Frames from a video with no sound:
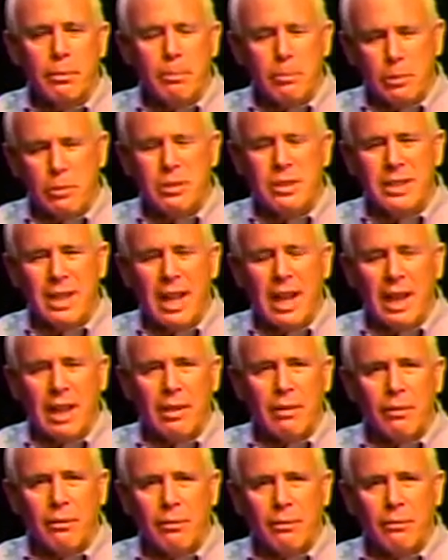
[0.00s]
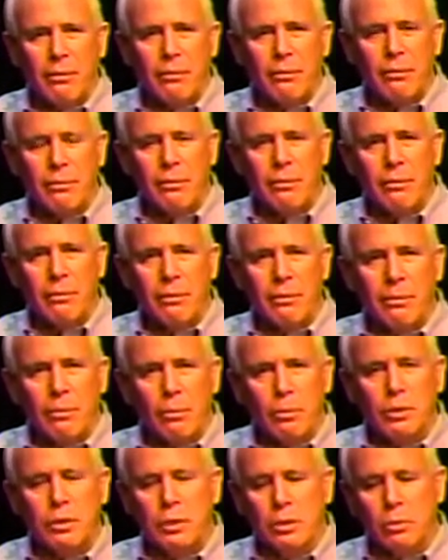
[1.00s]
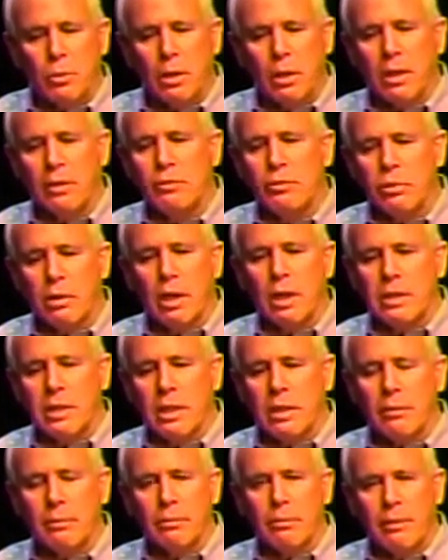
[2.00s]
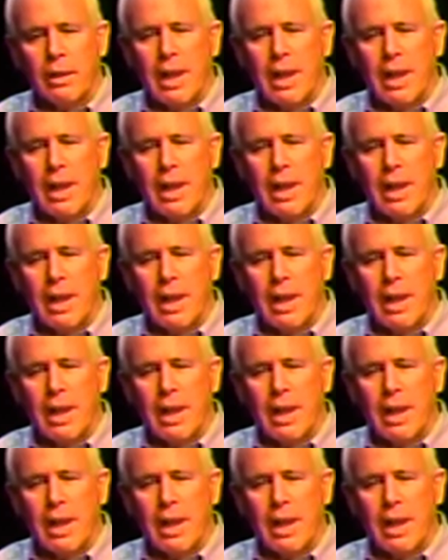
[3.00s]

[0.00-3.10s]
per se, which is what I've tried to